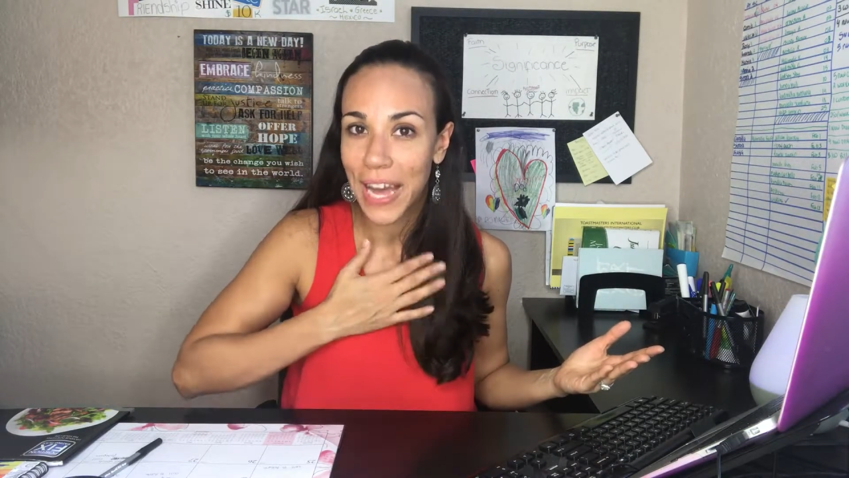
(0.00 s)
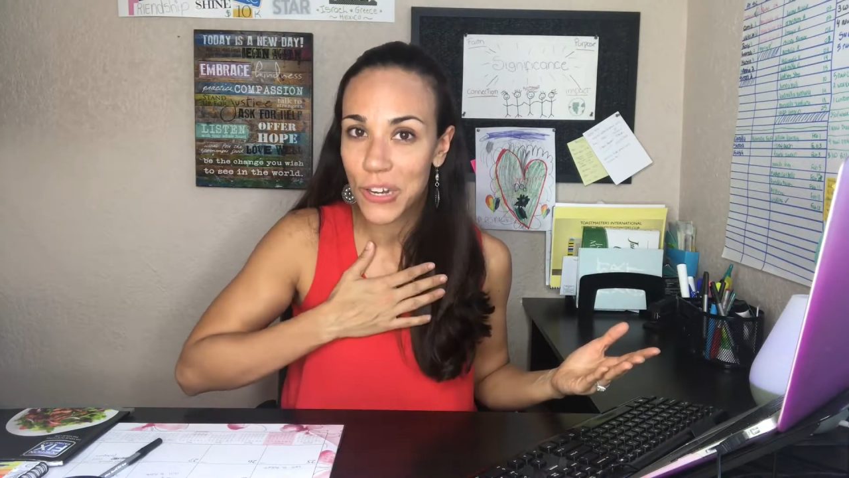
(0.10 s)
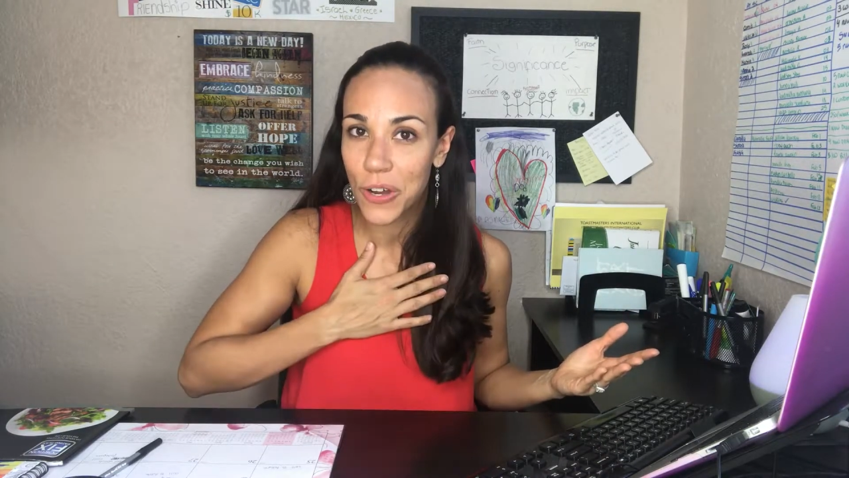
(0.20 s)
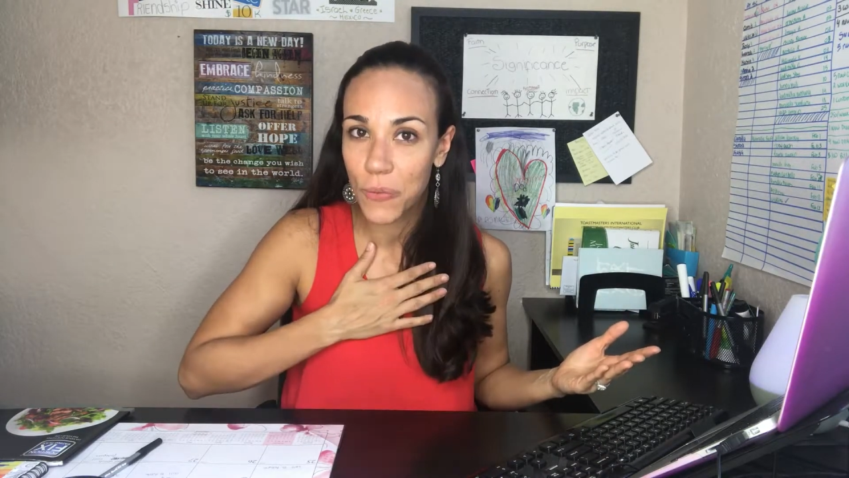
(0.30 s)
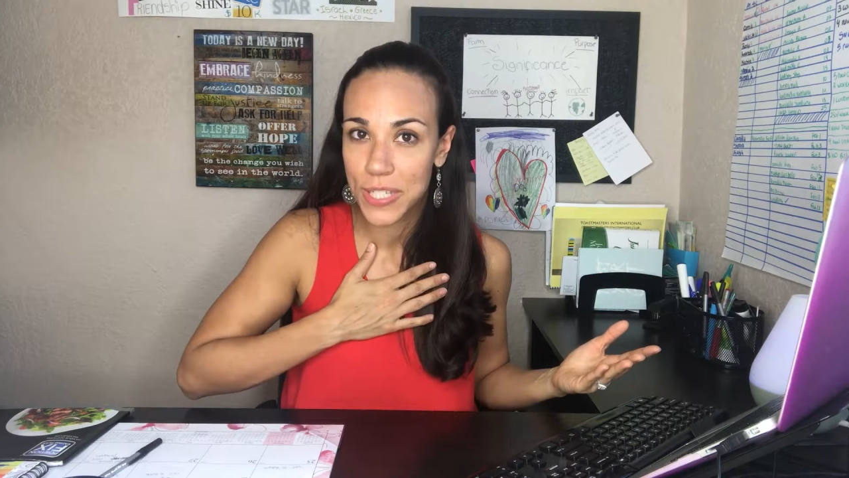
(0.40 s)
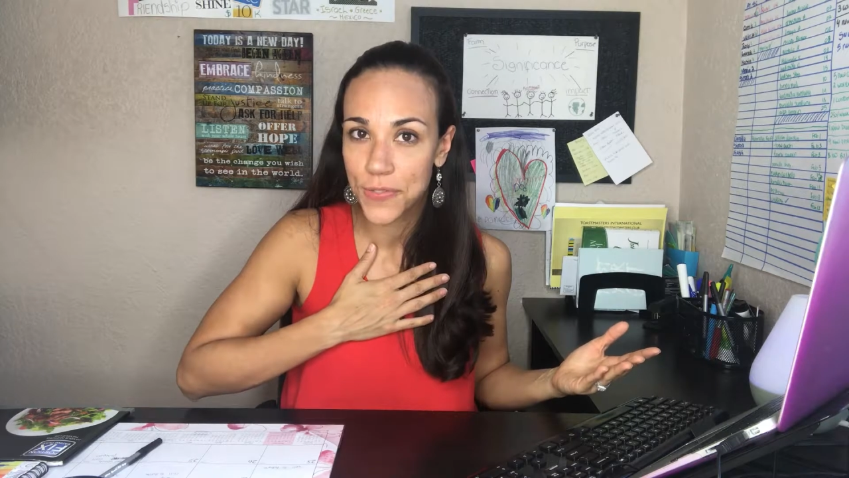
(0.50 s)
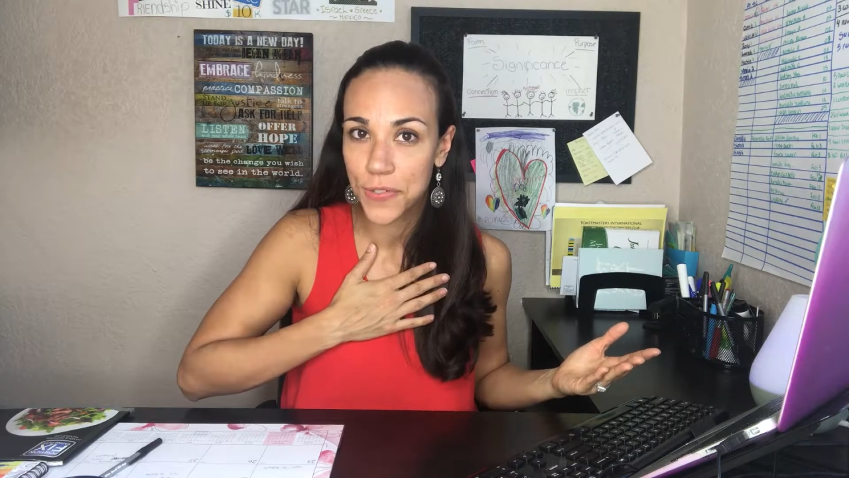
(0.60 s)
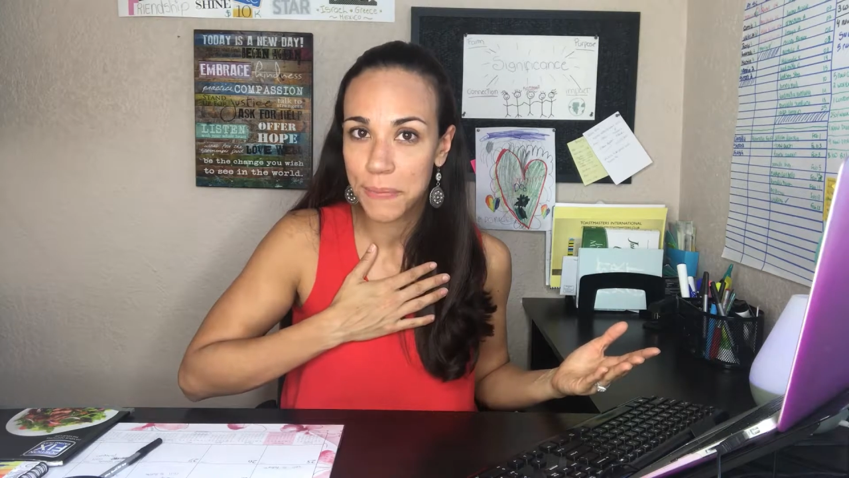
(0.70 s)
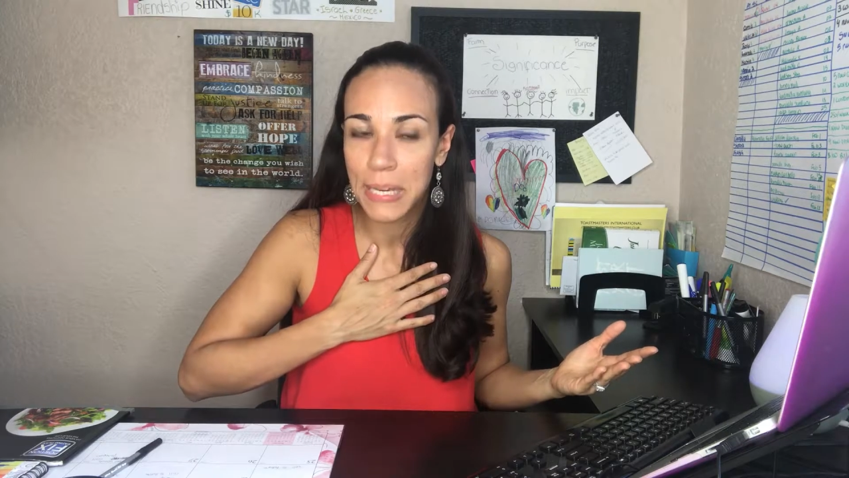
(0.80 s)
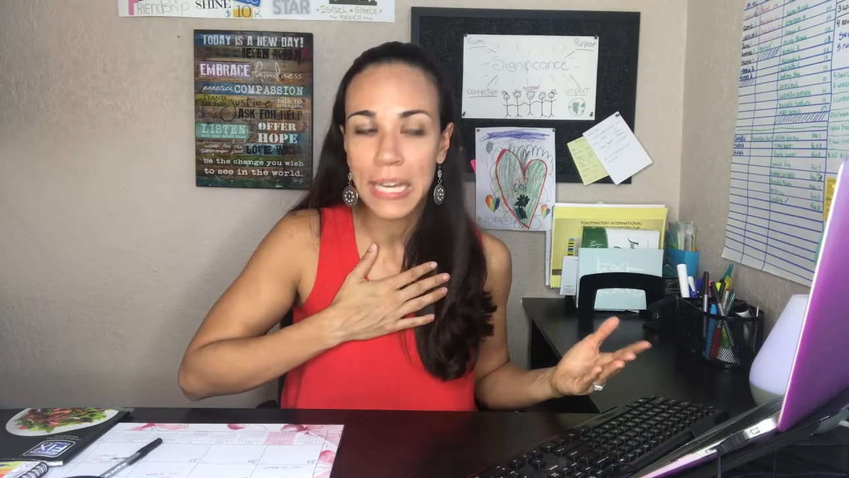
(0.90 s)
I know it was
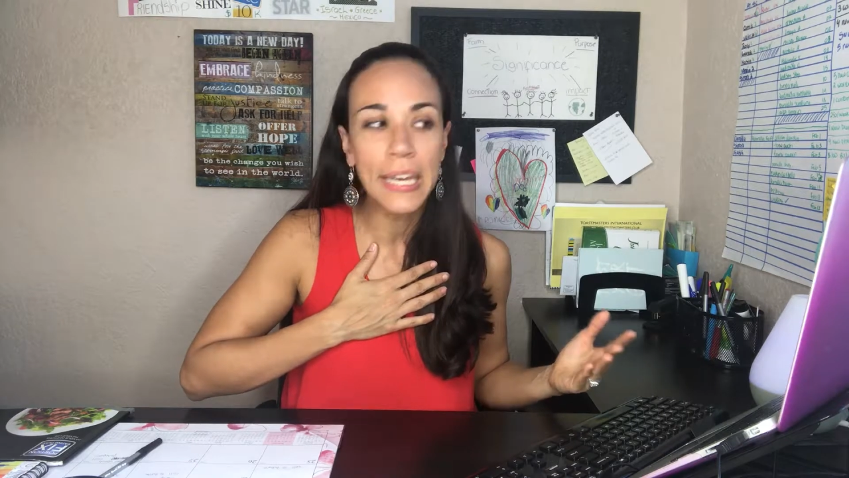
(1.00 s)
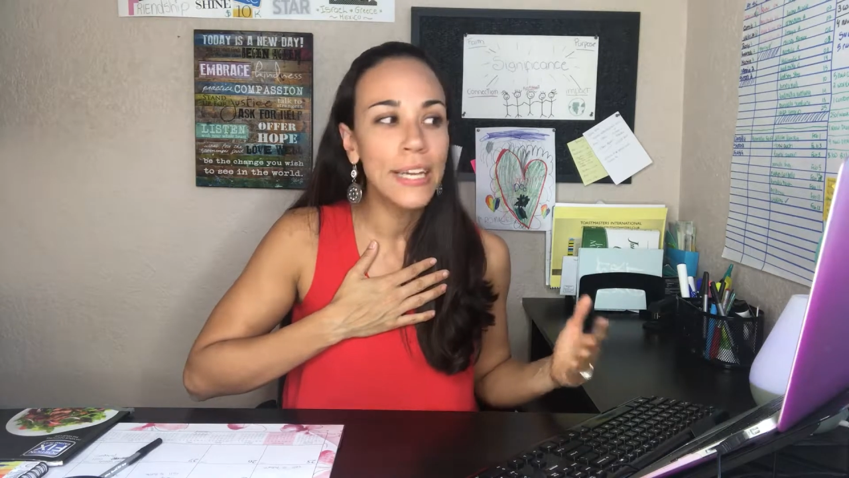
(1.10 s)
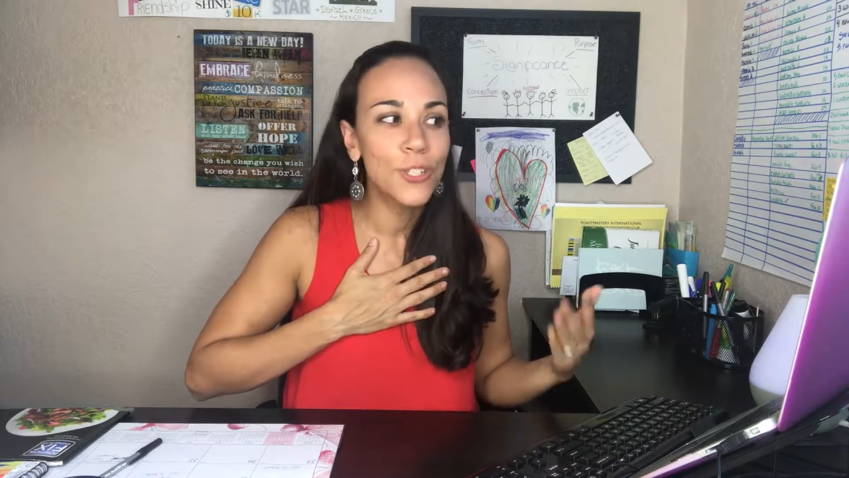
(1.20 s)
for me.